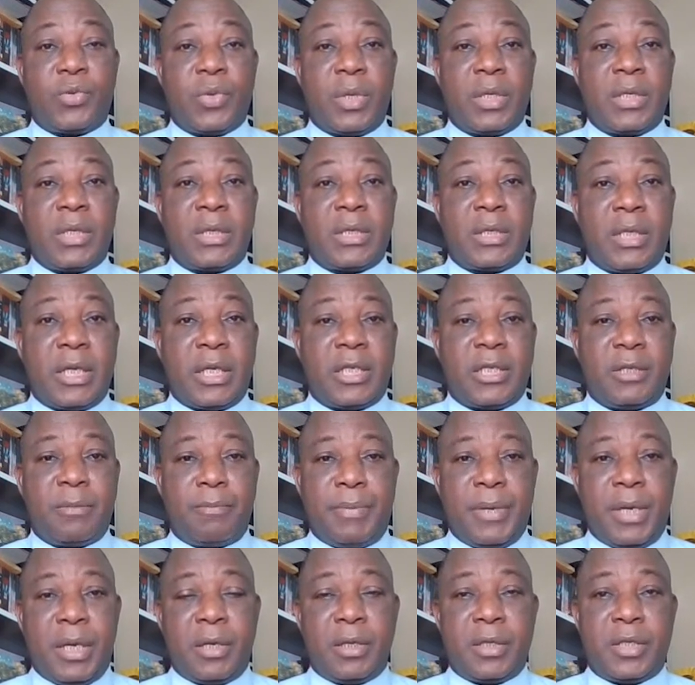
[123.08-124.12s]
26
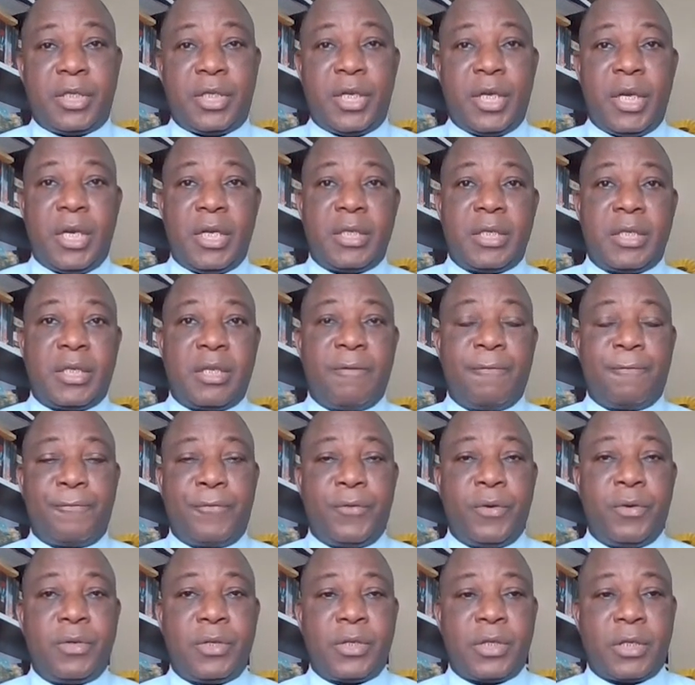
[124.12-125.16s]
billion shillings in
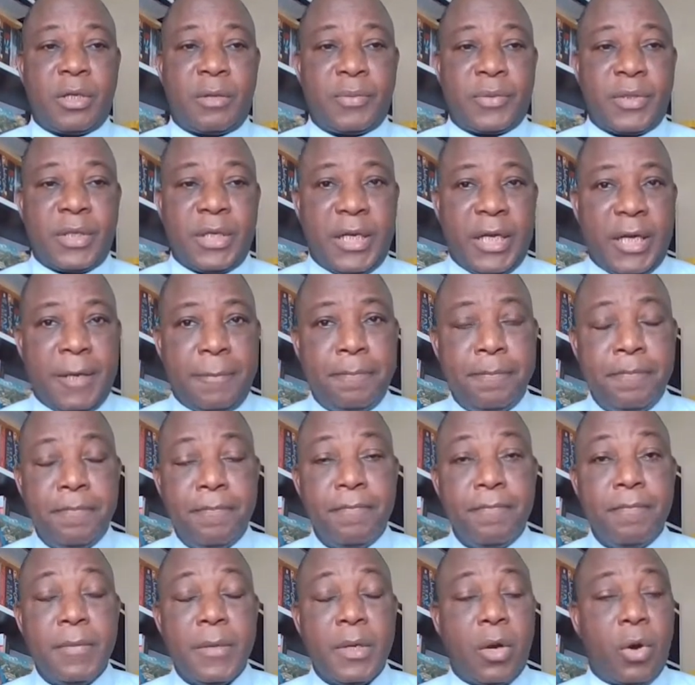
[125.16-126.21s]
fuel subsidy
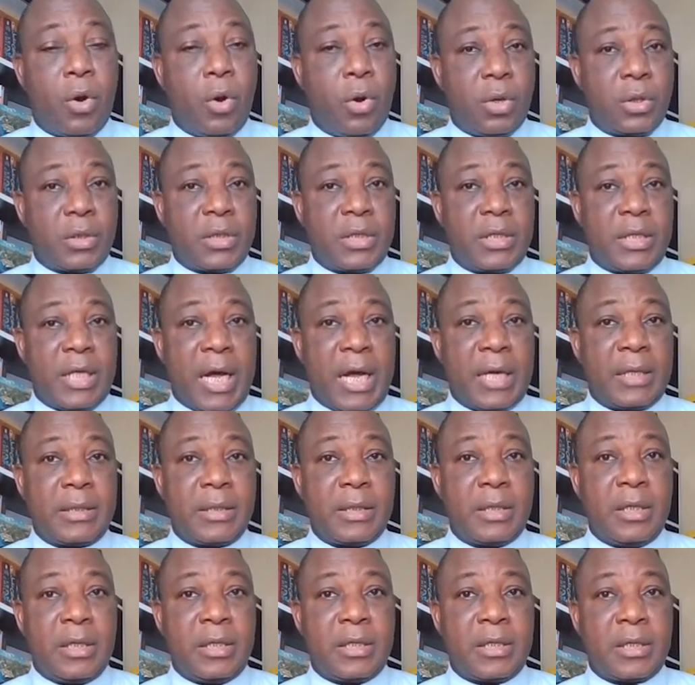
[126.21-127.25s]
cut that
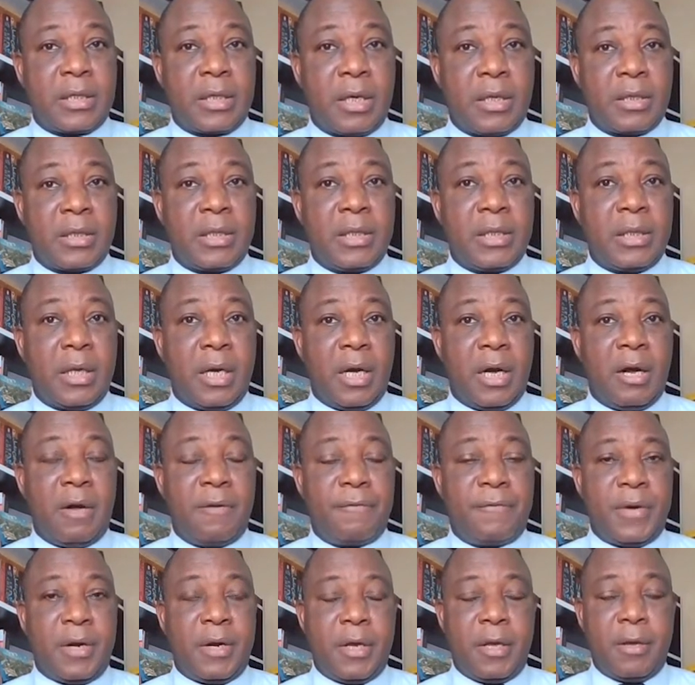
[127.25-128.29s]
is causing
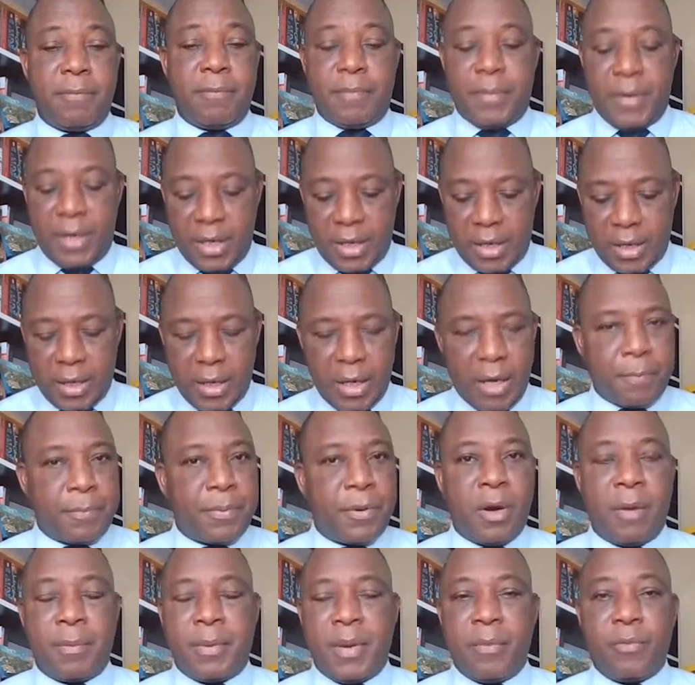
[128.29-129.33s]
a very big
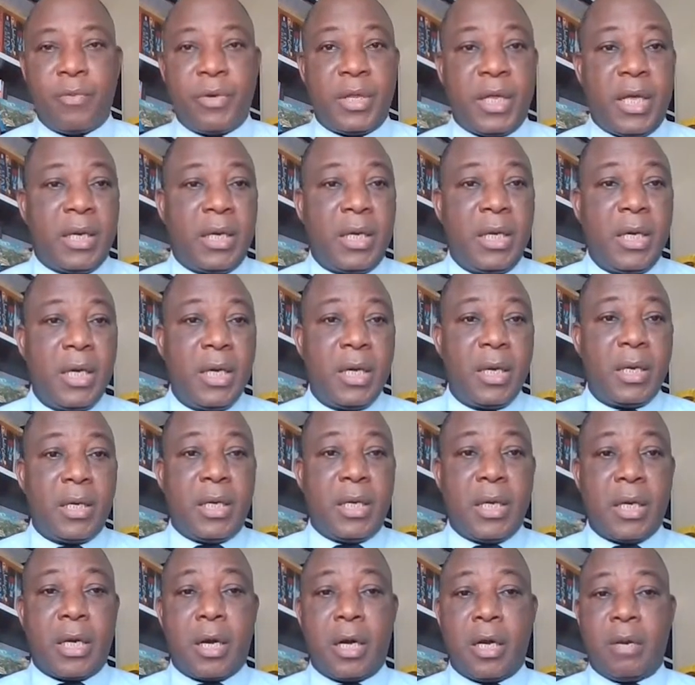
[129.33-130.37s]
problem within
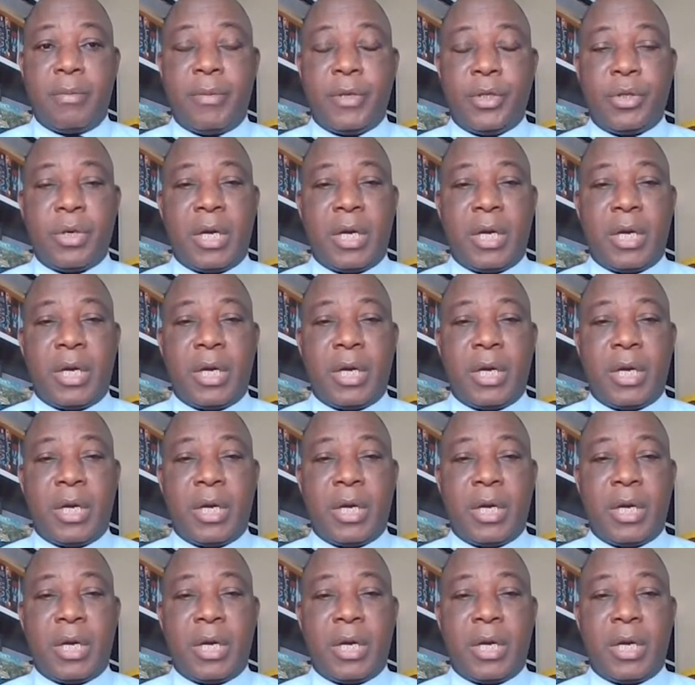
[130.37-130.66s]
the economy.